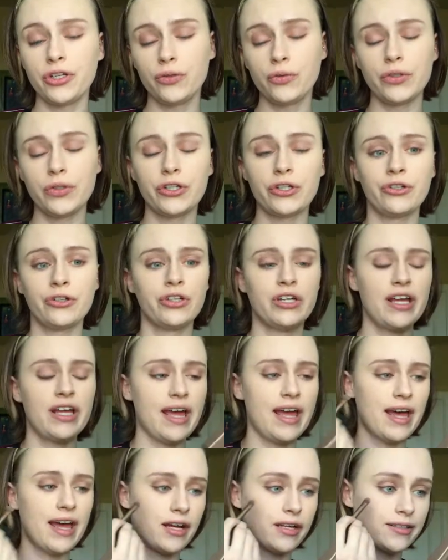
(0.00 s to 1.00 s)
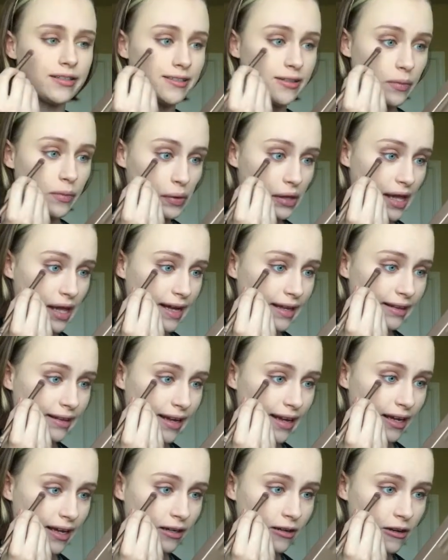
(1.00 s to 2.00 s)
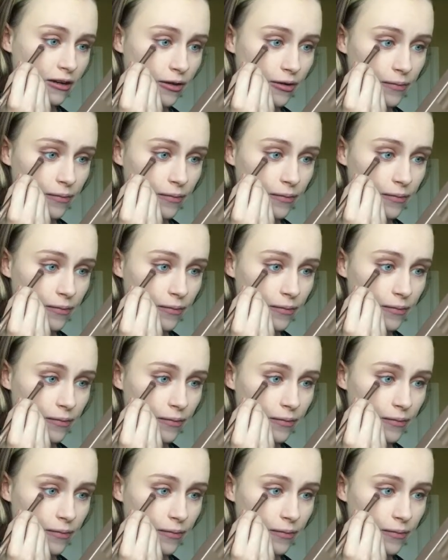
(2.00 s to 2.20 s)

Nooner and applying that